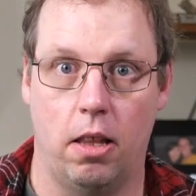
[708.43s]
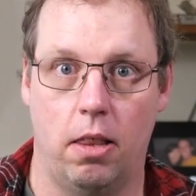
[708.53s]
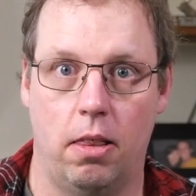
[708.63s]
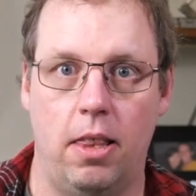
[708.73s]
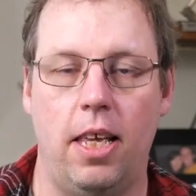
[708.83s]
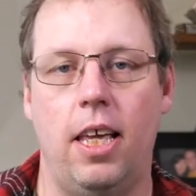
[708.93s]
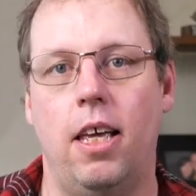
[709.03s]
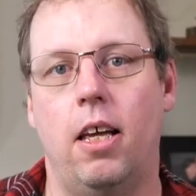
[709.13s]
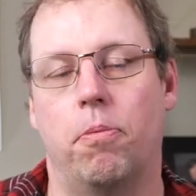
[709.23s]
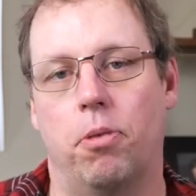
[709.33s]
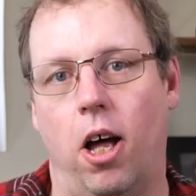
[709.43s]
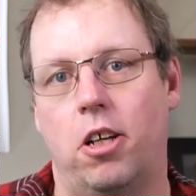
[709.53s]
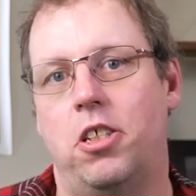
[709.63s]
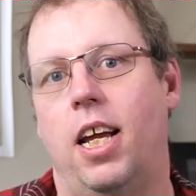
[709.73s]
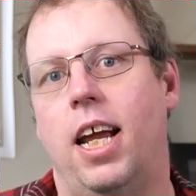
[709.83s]
the
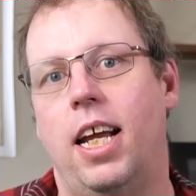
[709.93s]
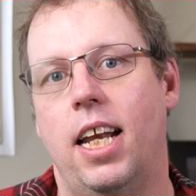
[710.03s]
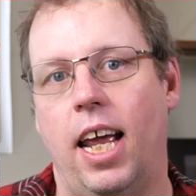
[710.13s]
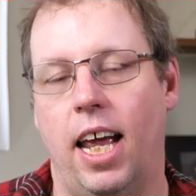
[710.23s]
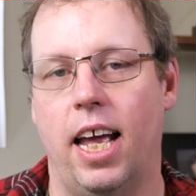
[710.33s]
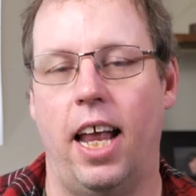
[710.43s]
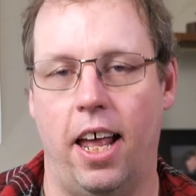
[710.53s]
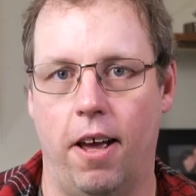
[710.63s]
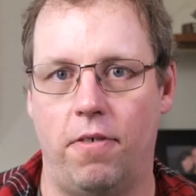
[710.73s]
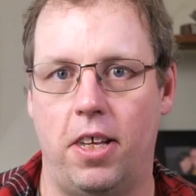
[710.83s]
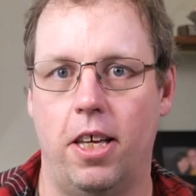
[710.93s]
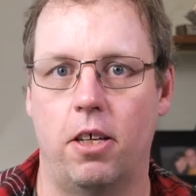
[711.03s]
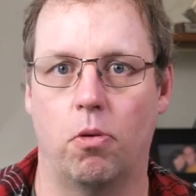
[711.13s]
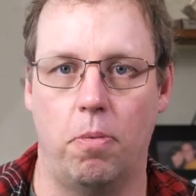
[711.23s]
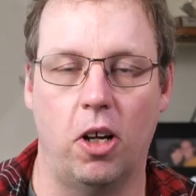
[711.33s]
blockchain and
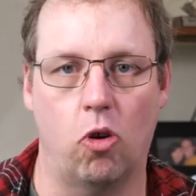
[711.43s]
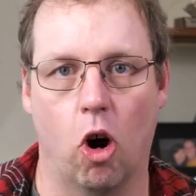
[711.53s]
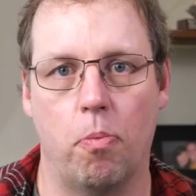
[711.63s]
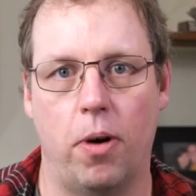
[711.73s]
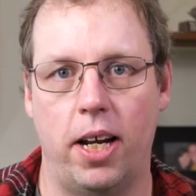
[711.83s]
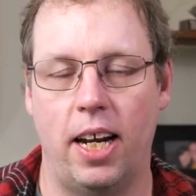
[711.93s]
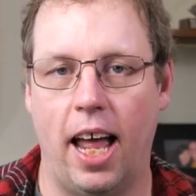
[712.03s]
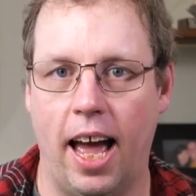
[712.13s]
NFTs will be incorporated